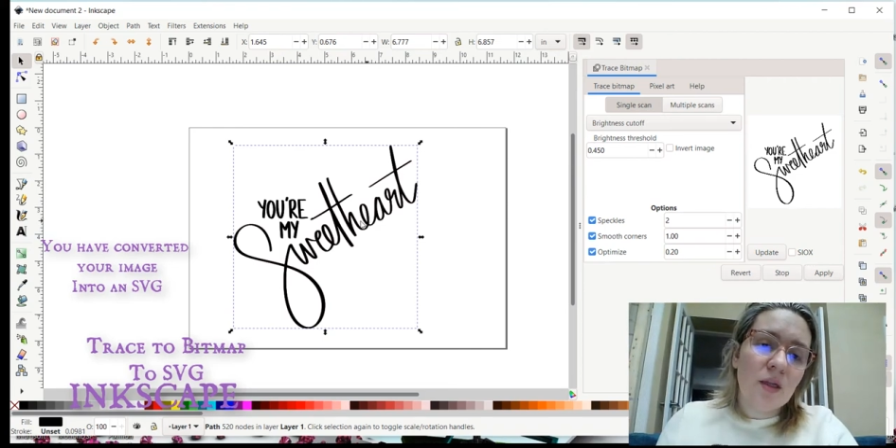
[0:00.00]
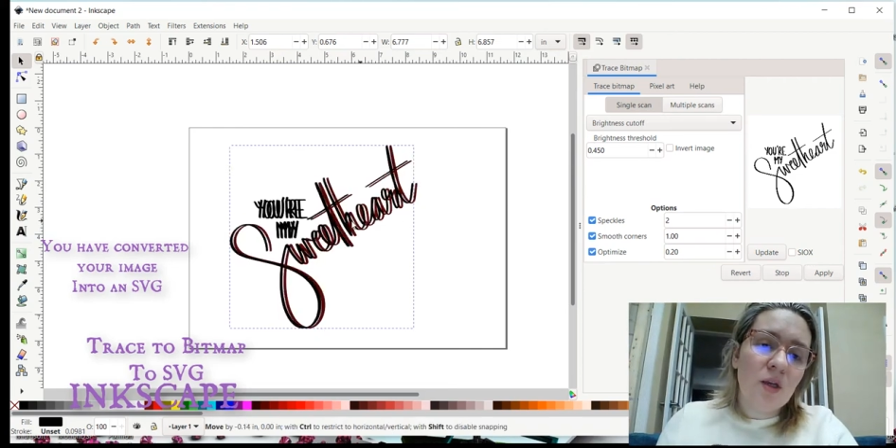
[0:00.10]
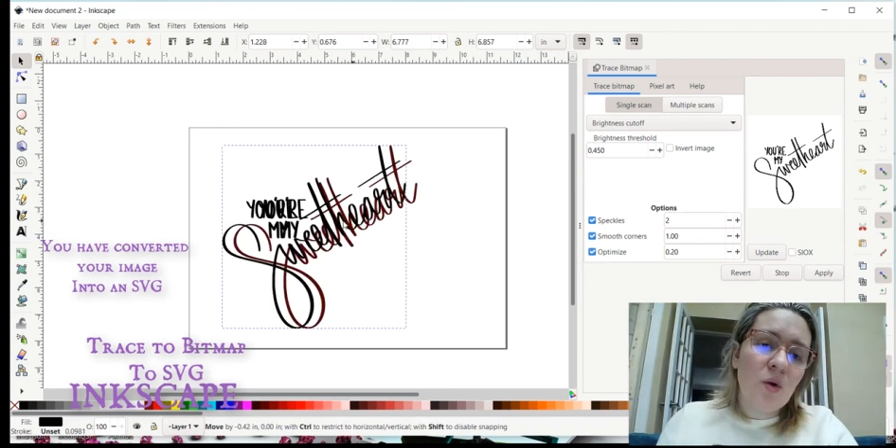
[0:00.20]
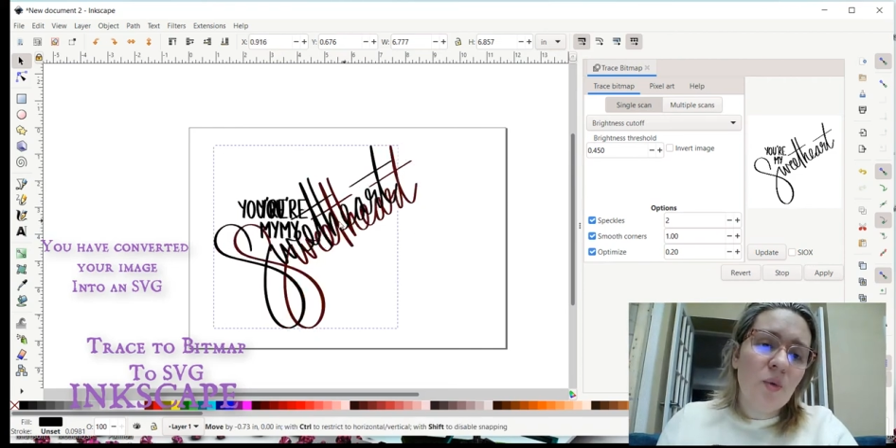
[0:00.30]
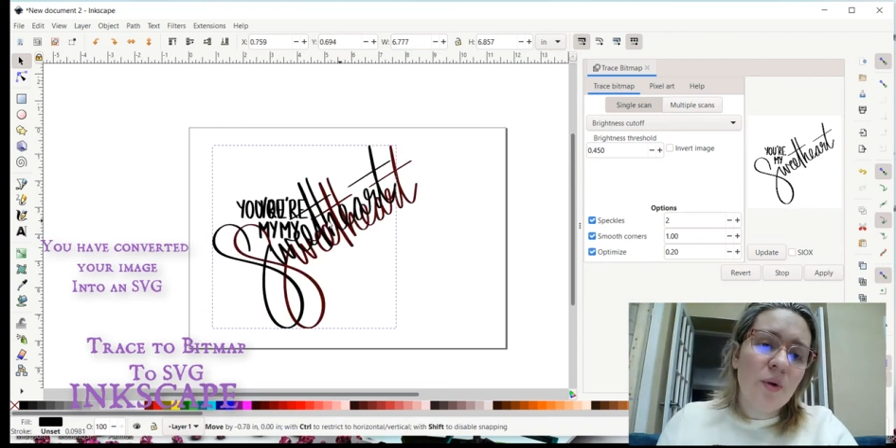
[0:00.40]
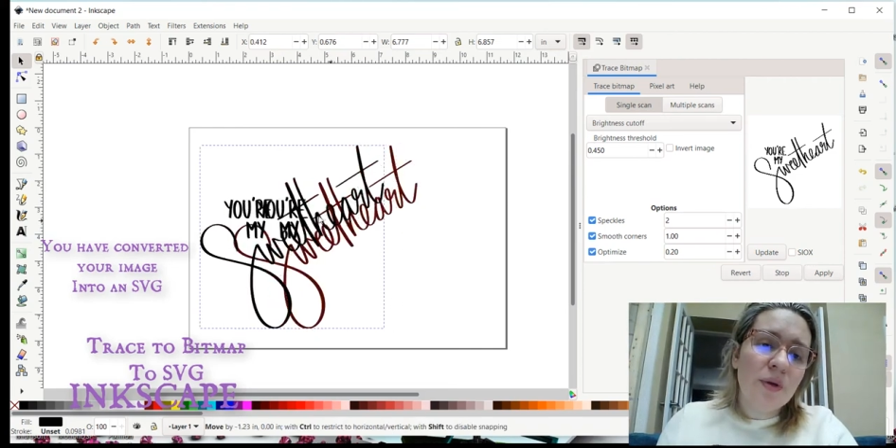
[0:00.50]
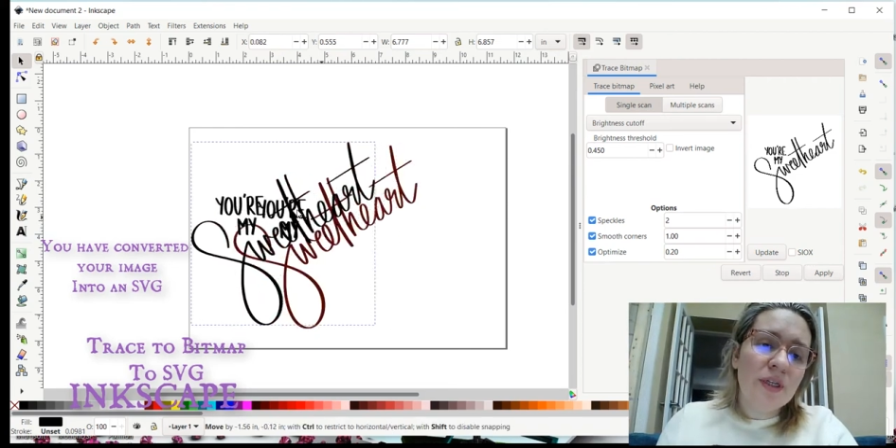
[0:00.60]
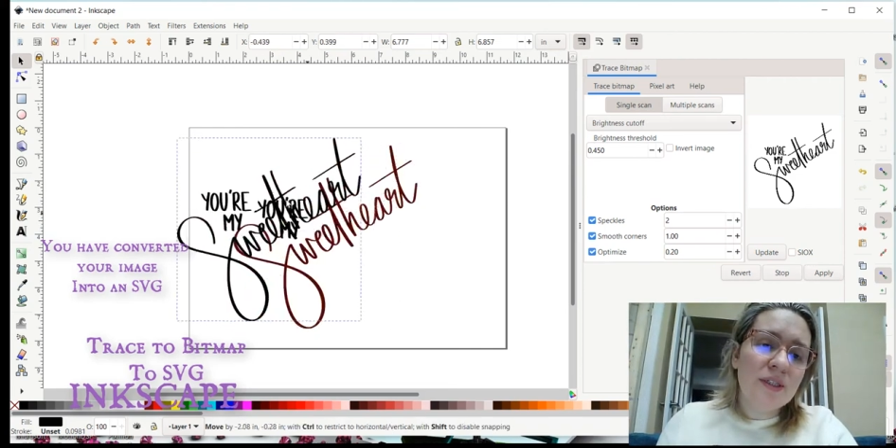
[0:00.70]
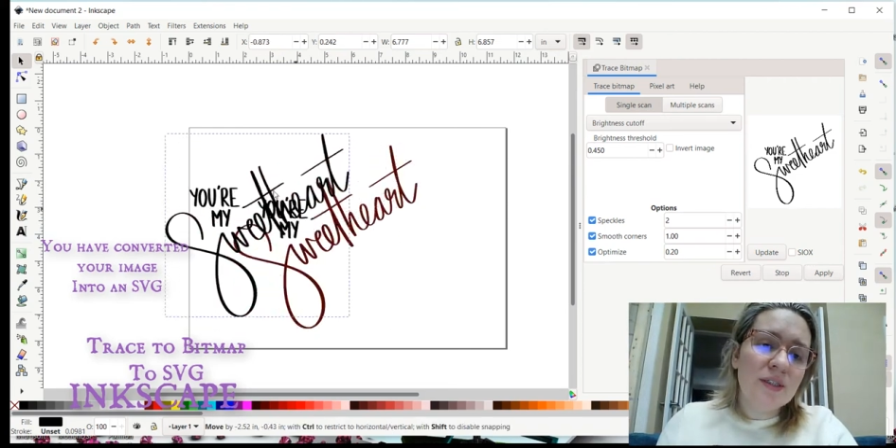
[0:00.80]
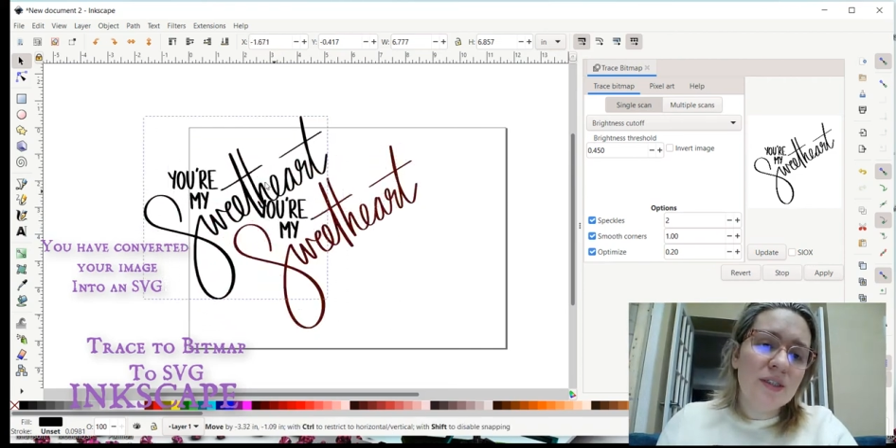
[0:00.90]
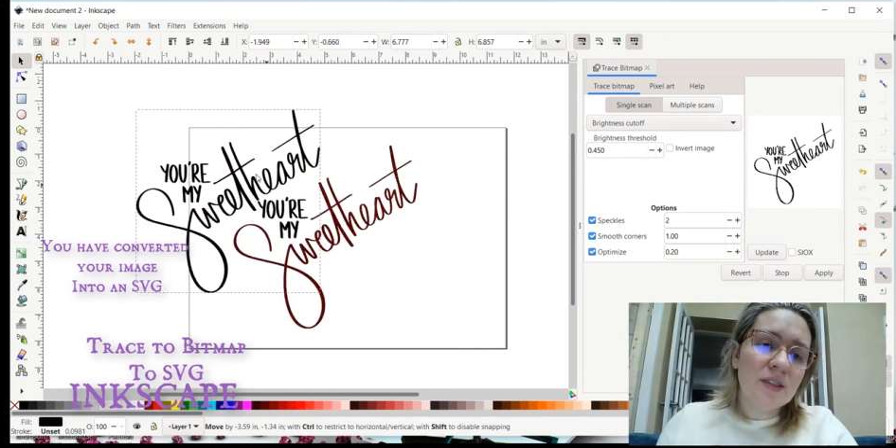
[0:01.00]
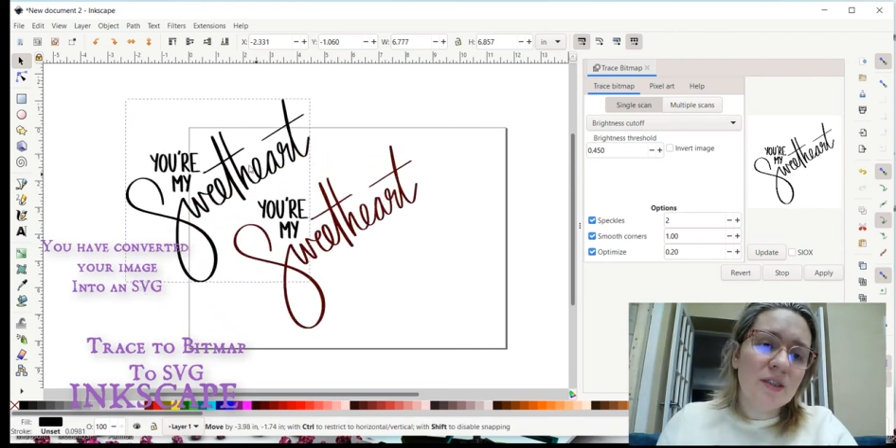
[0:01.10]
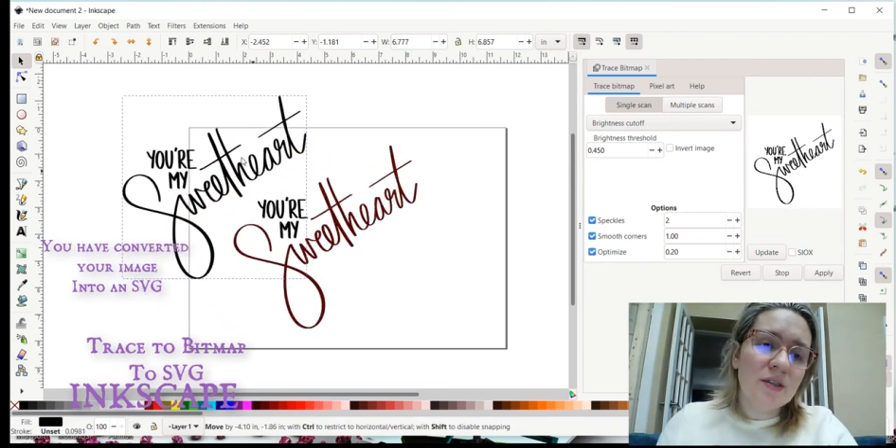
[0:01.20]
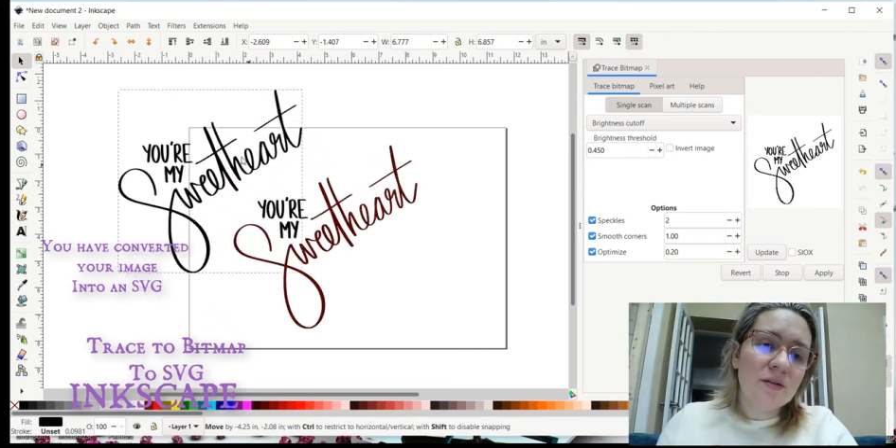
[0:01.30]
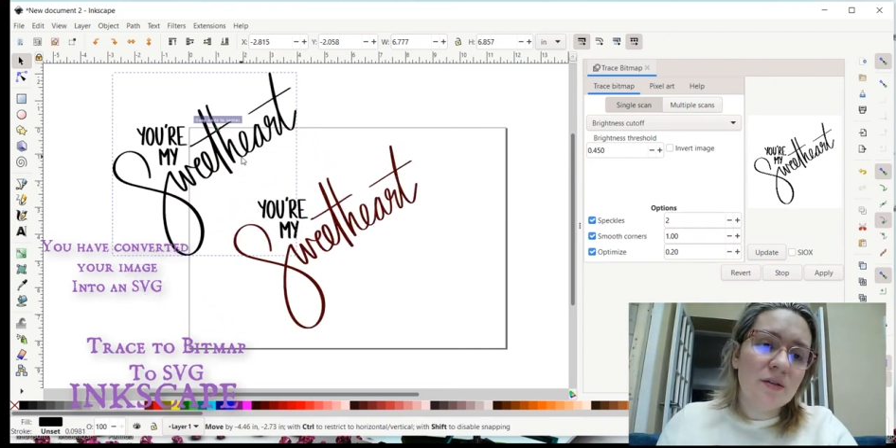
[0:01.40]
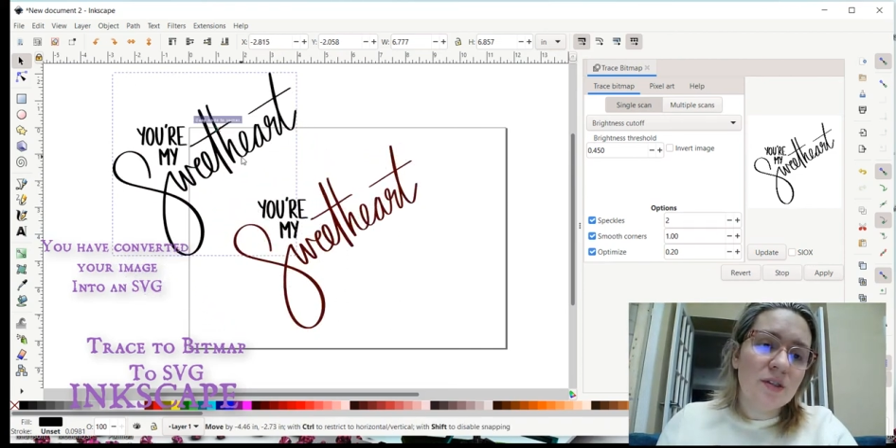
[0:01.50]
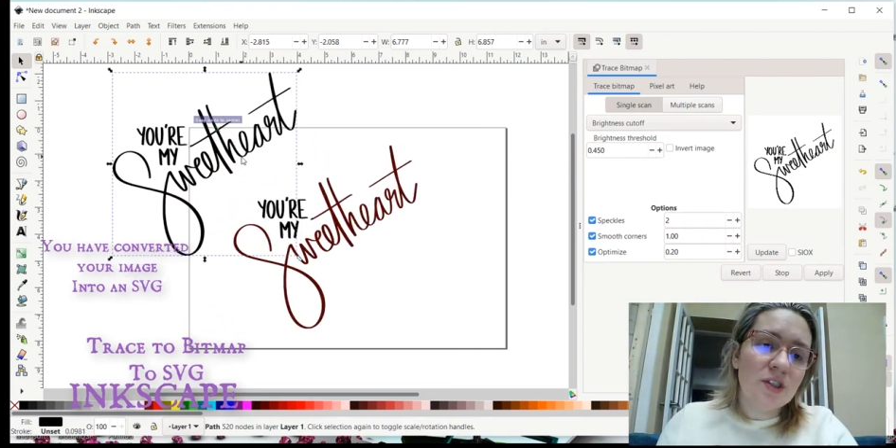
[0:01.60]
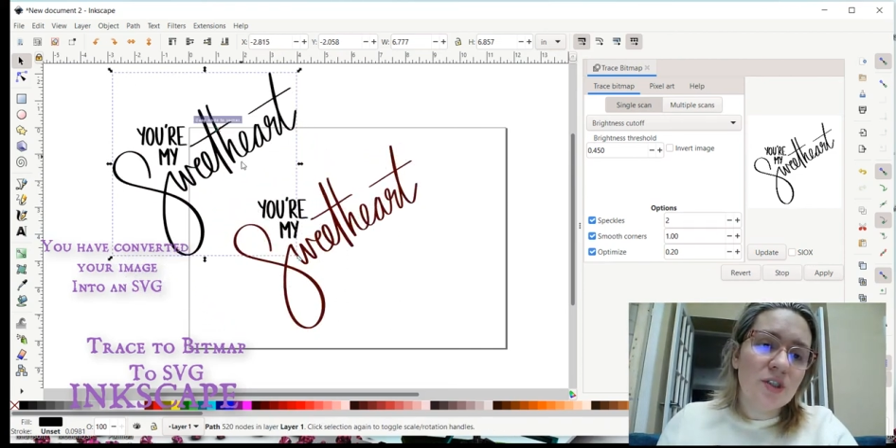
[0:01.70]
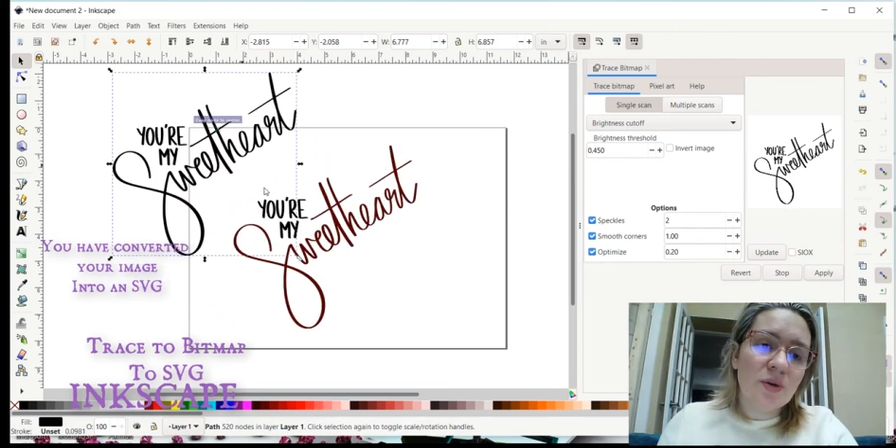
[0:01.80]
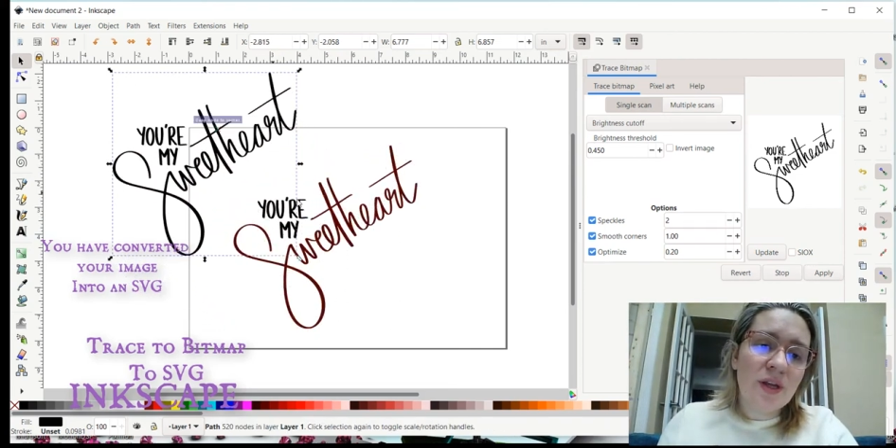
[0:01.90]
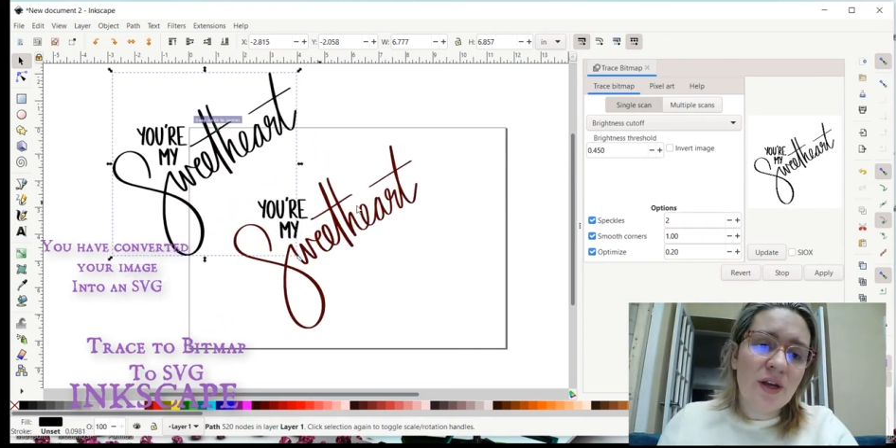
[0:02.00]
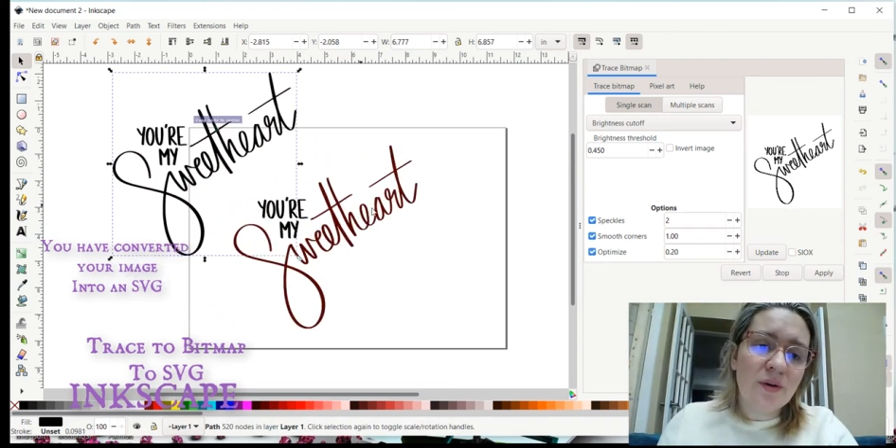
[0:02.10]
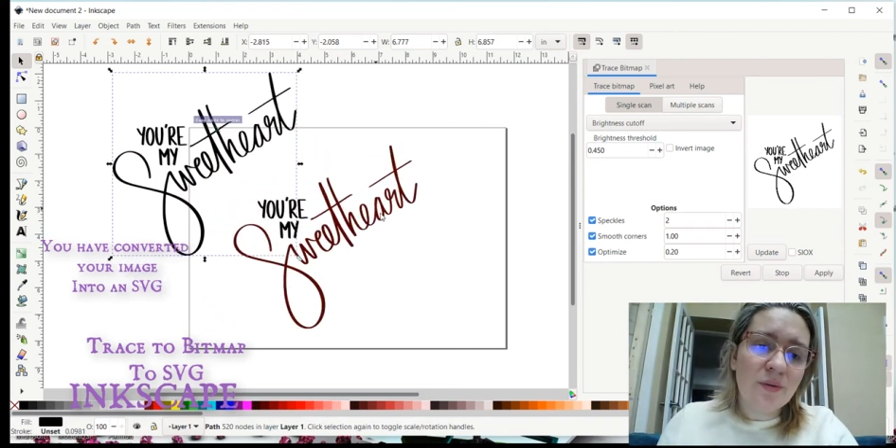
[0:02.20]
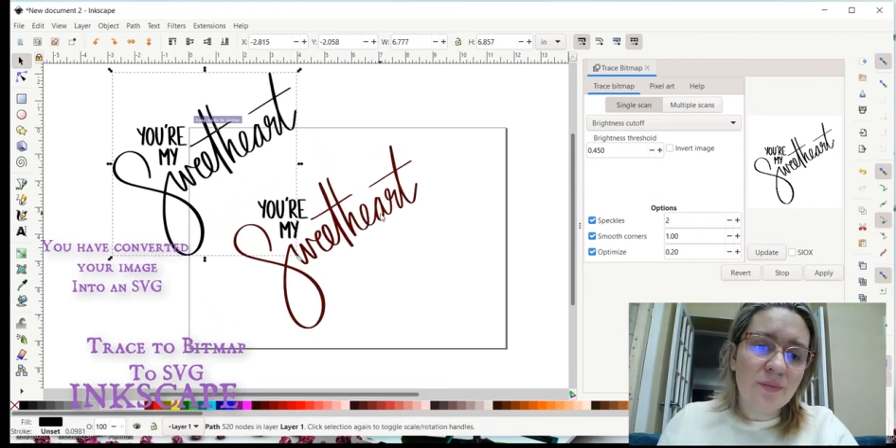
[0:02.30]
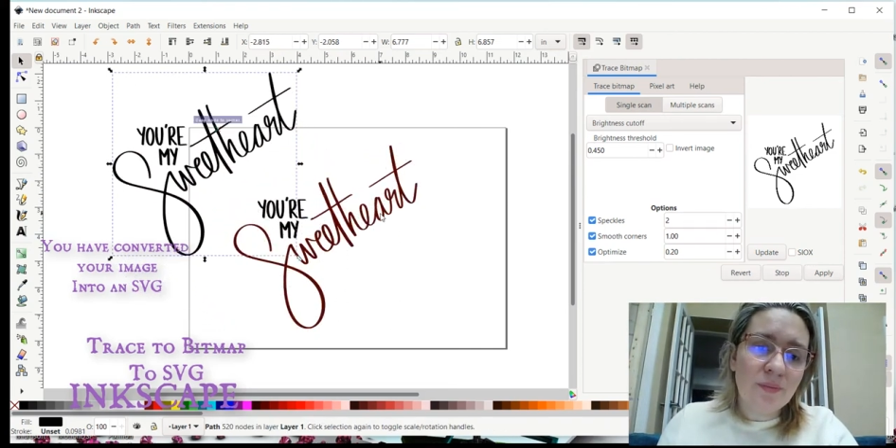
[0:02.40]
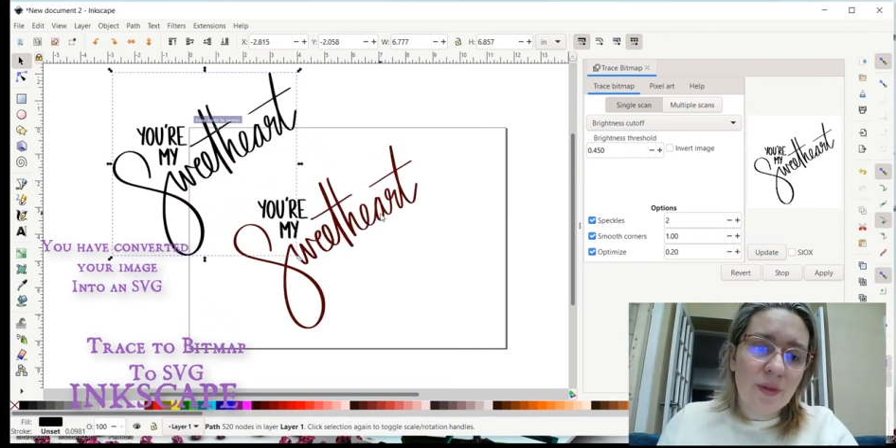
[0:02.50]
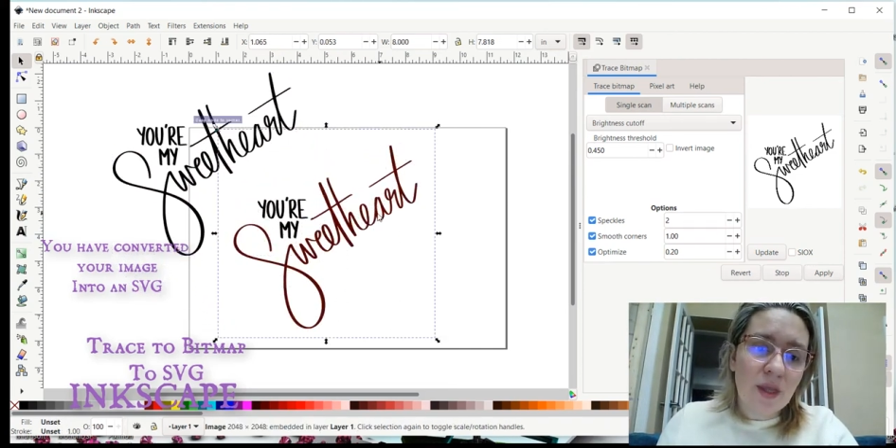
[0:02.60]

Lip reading: No worries. So now